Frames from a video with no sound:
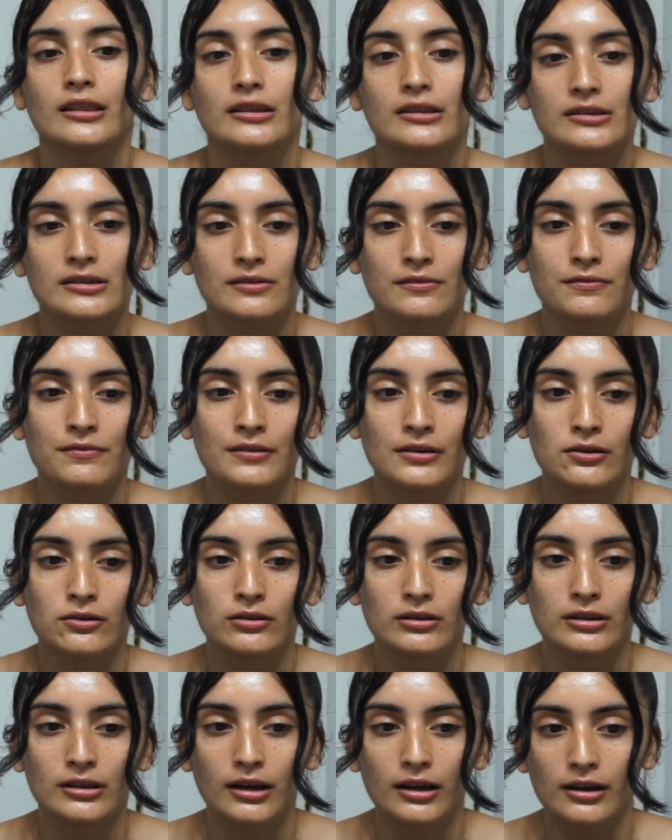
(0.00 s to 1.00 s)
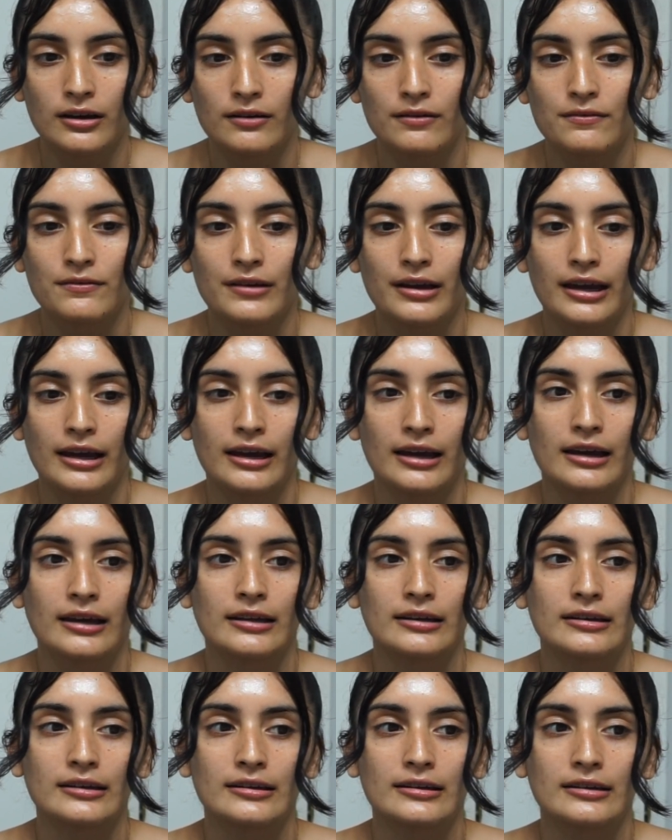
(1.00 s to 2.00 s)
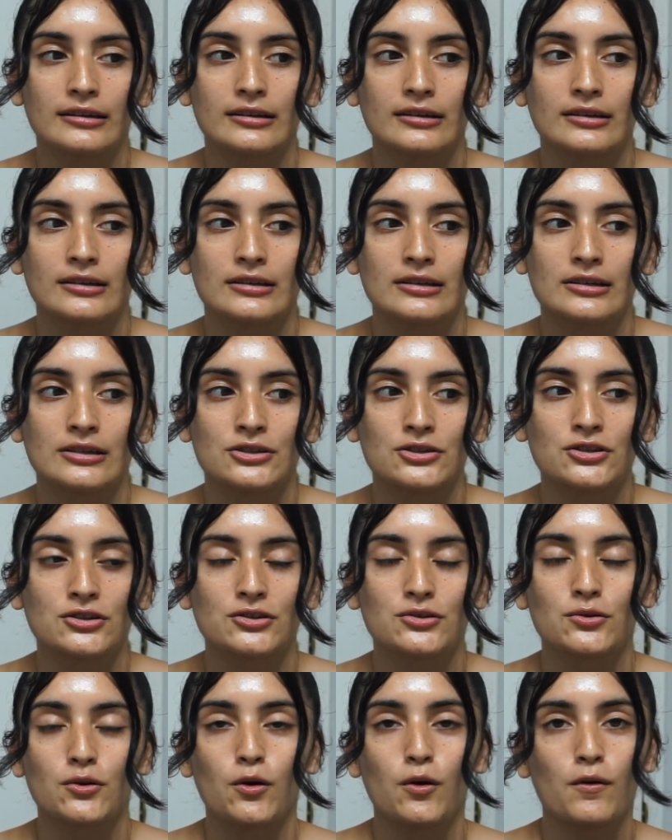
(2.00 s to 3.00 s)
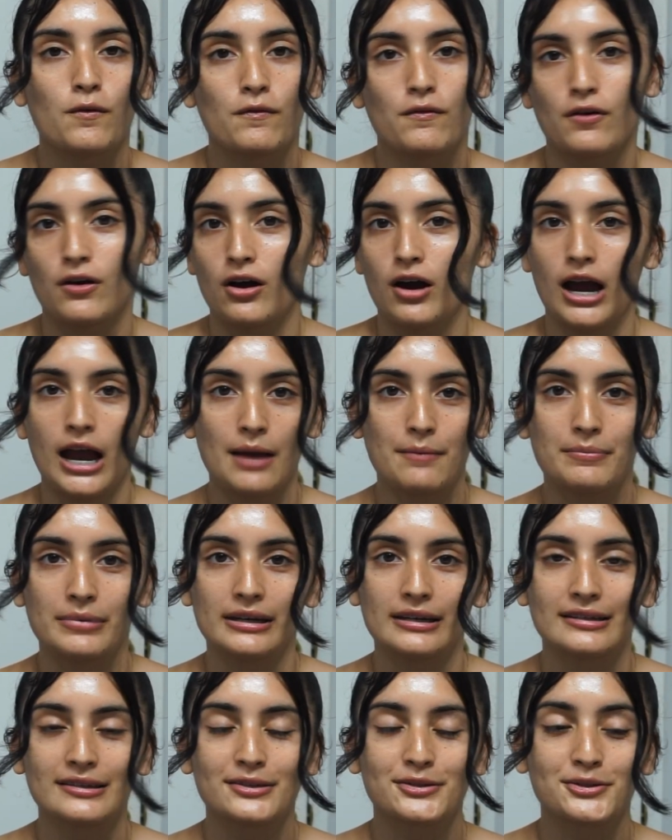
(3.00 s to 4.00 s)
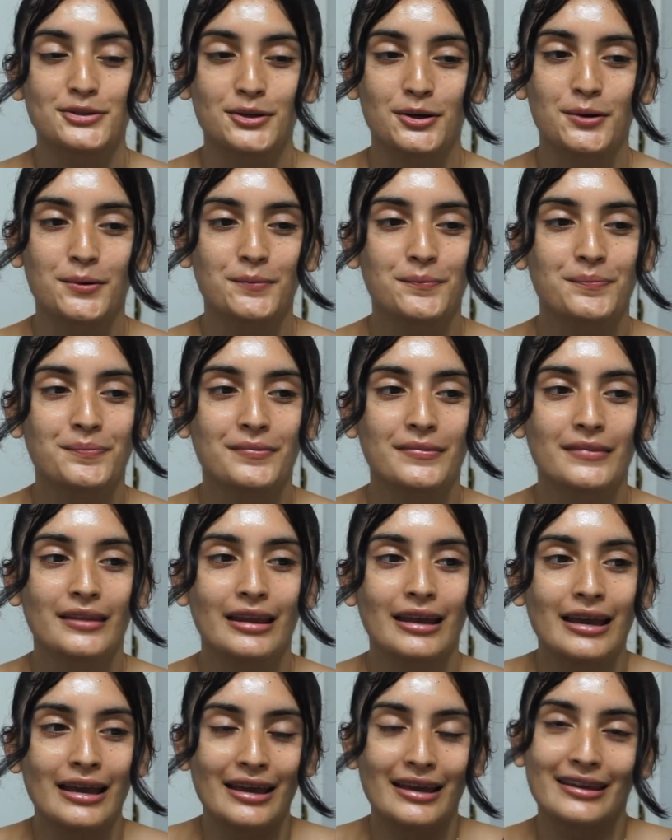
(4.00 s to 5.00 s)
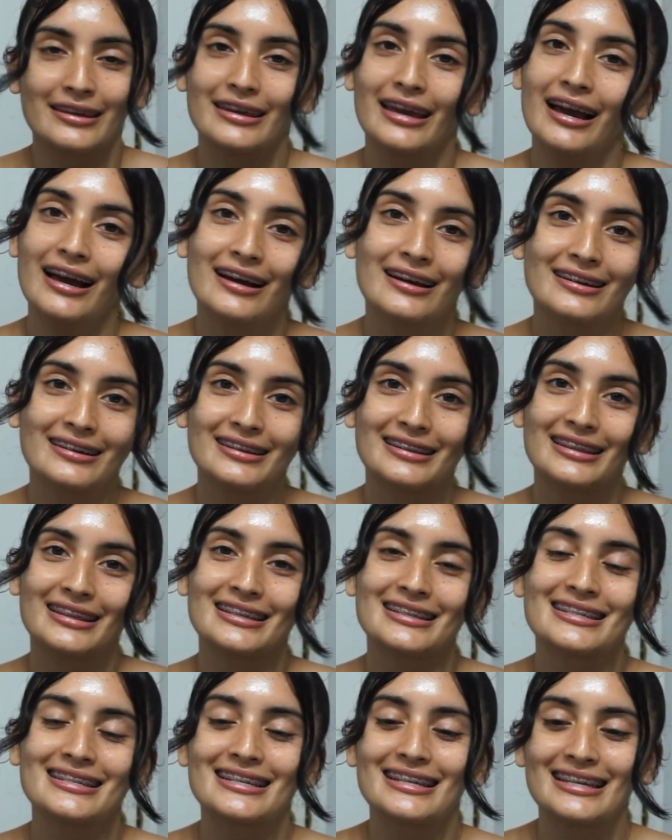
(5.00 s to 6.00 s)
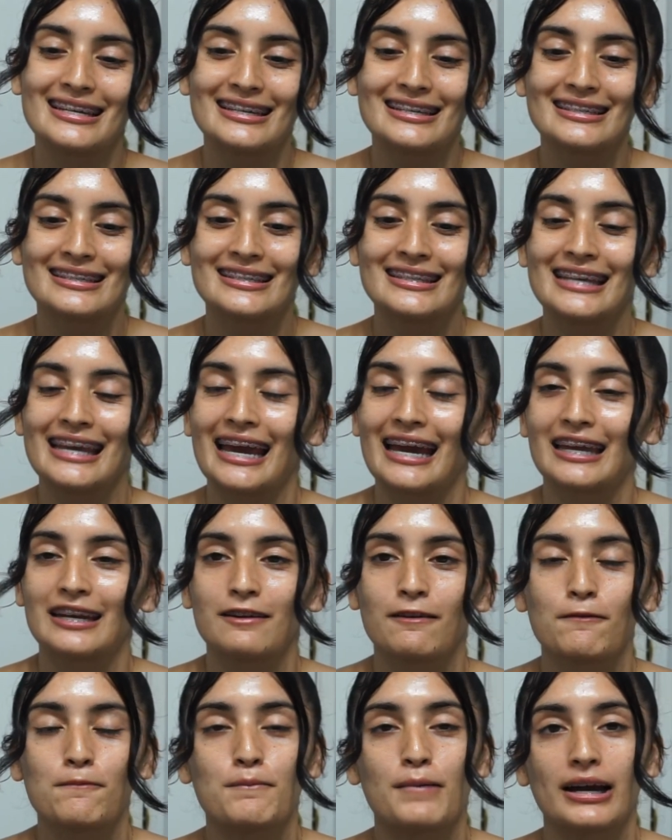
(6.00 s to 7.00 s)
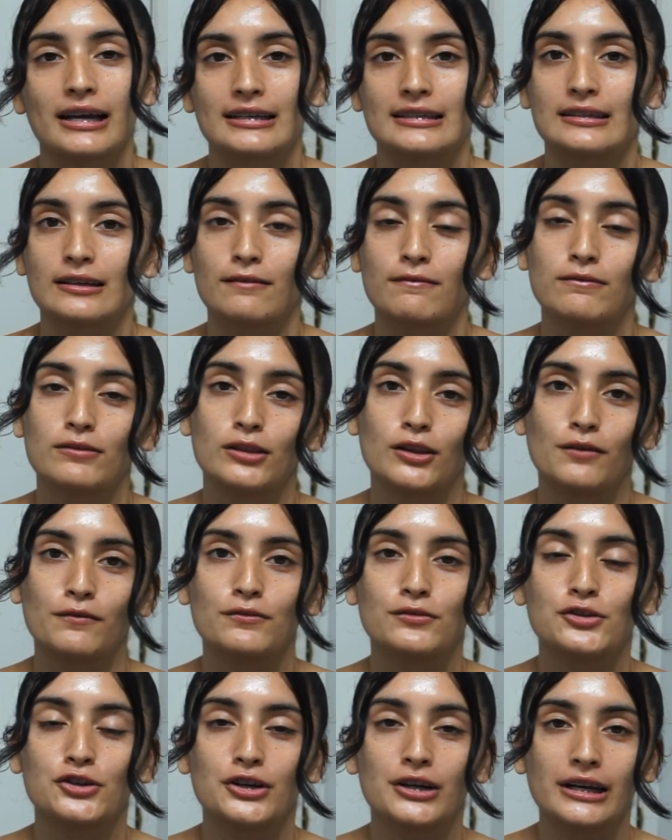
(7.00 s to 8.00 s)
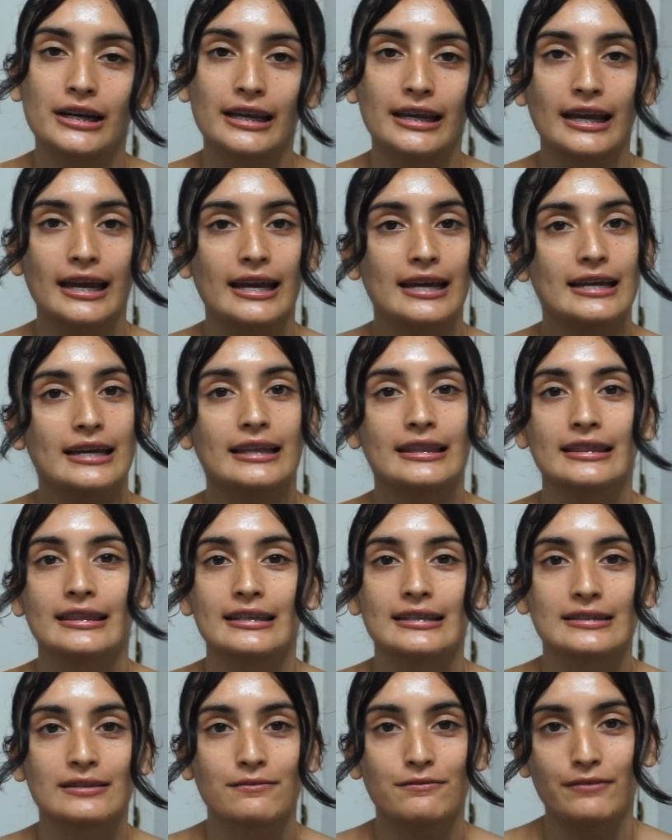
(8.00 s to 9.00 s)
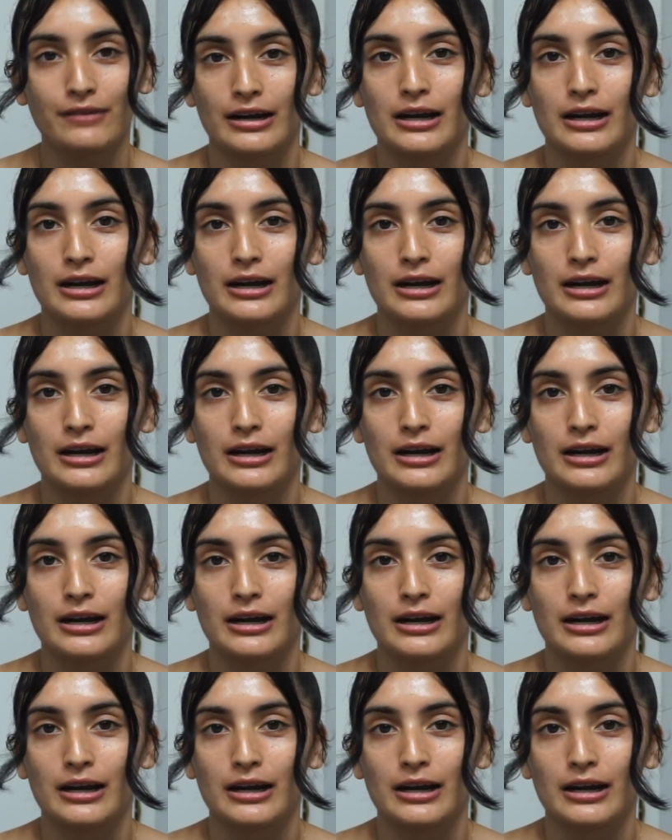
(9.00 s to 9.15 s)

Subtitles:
to feel love and just overall happiness. So yeah, this is the end of my self-love journey in this very